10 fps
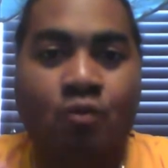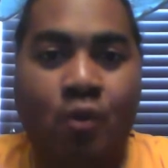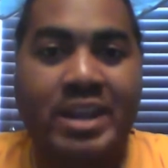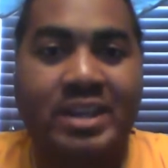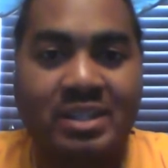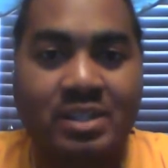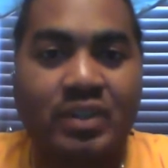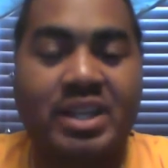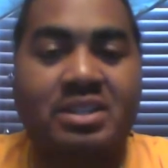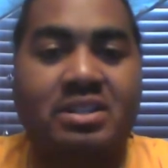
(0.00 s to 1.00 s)
of right this
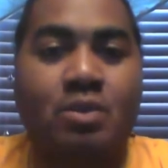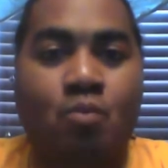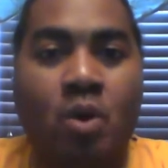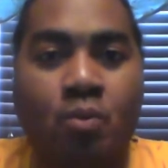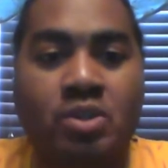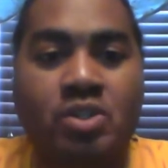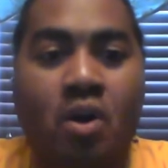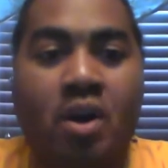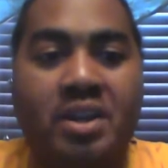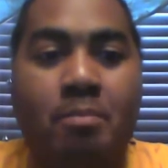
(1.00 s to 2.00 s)
instant, what we're
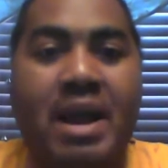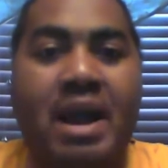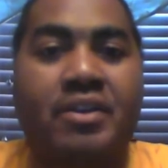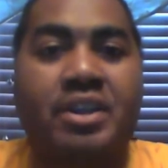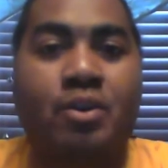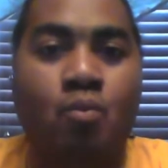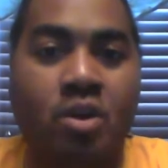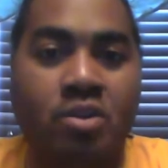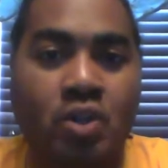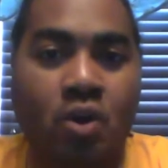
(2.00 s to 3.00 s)
talking about here,
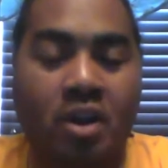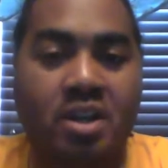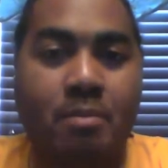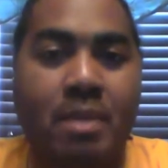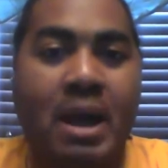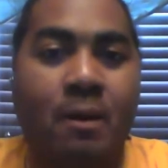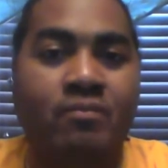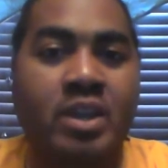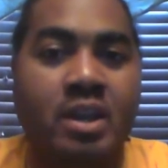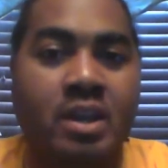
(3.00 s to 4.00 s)
we're talking
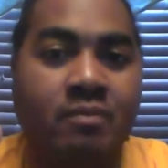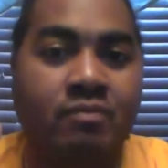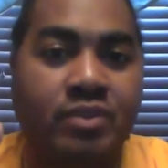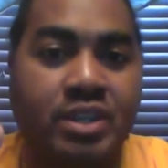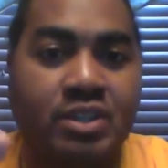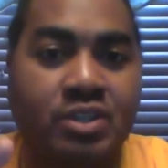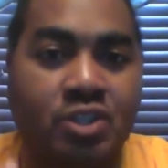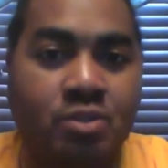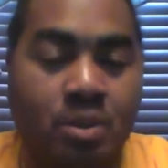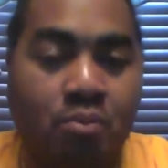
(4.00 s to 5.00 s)
about the
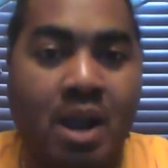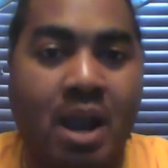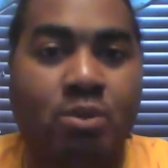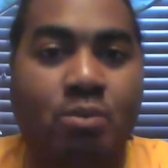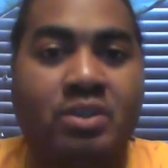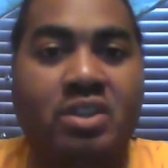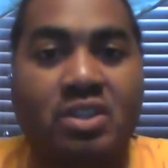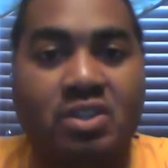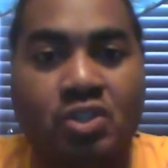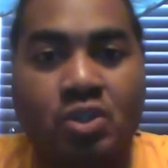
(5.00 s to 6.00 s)
problem
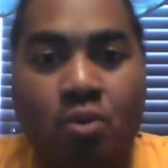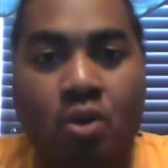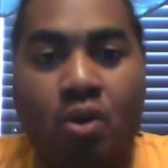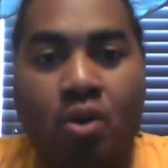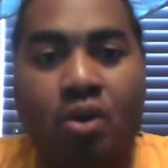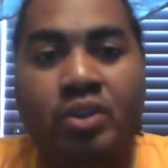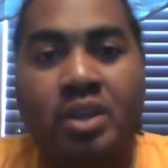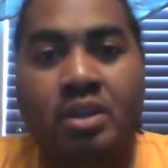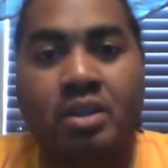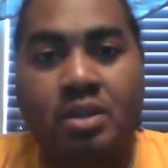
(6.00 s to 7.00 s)
within the so-called
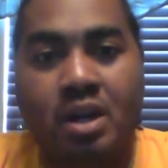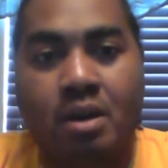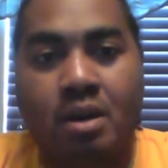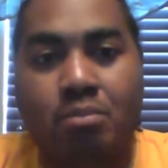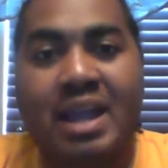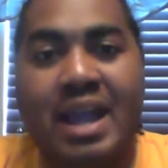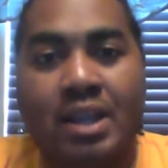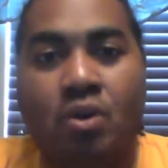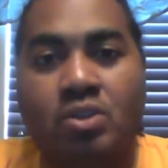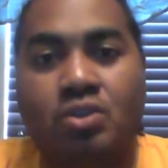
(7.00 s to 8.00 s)

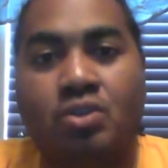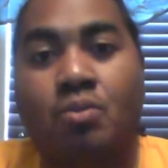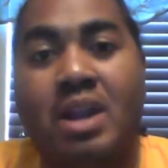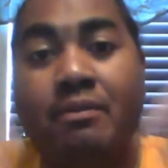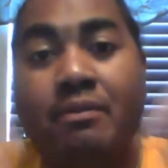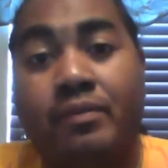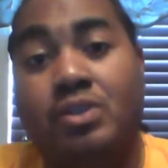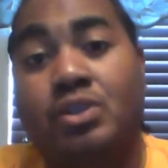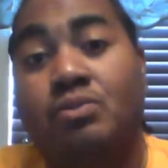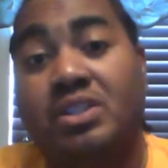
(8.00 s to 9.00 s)
black culture, what I
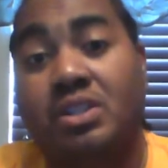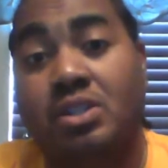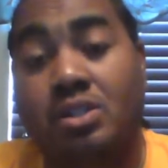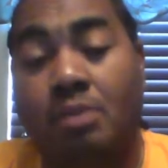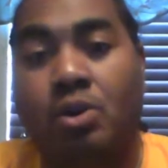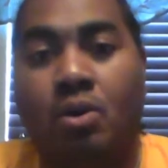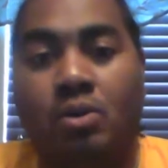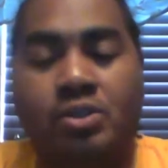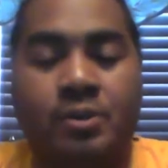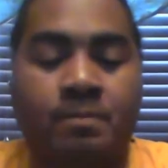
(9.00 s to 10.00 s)
refer to as a
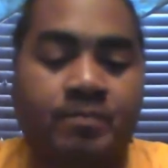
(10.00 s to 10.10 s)
subculture.